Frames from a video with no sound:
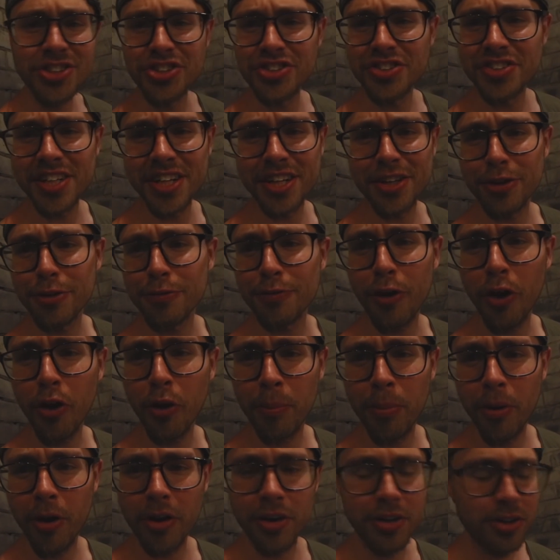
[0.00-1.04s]
just tender, fall
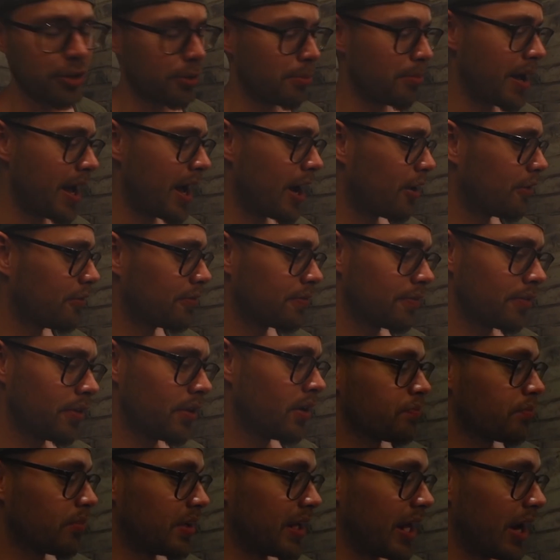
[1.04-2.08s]
apart in your mouth.
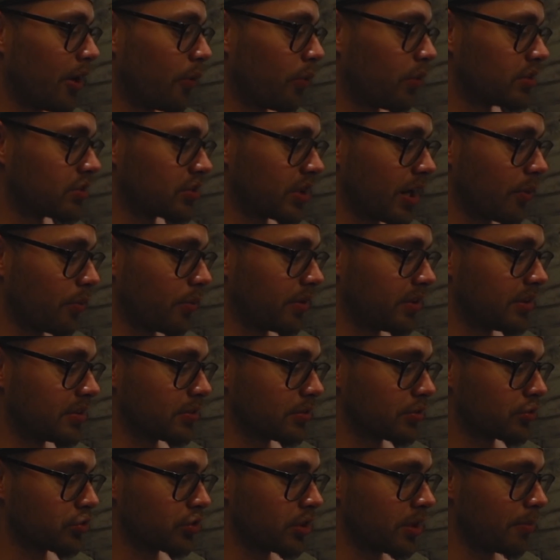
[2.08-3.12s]
But now I want to try one of these
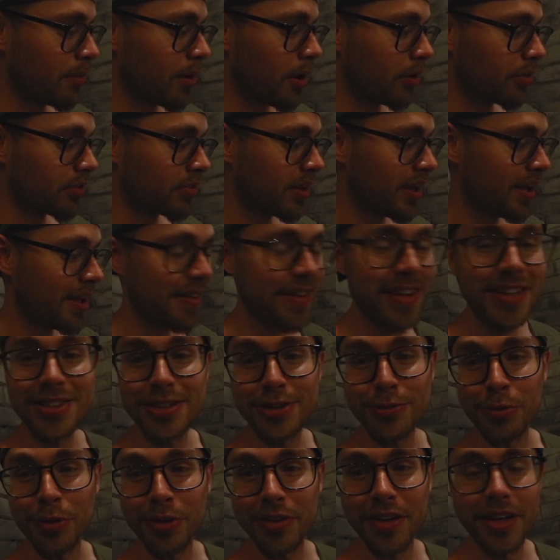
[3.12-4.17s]
little shrimp balls.
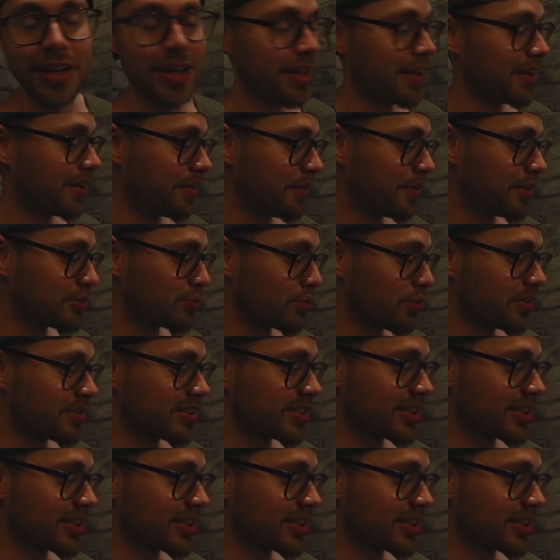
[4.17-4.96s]
This is where the